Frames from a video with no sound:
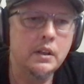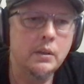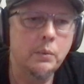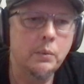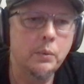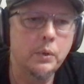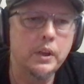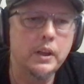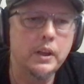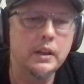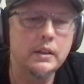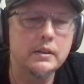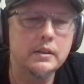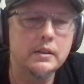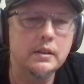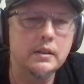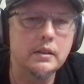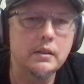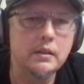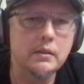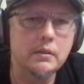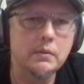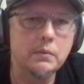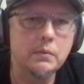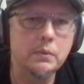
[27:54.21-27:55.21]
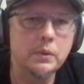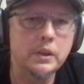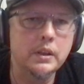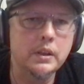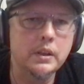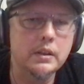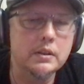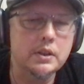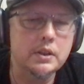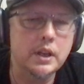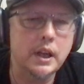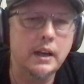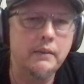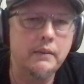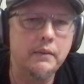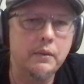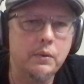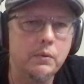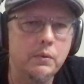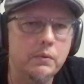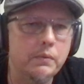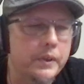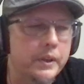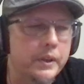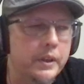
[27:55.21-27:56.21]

we get to travel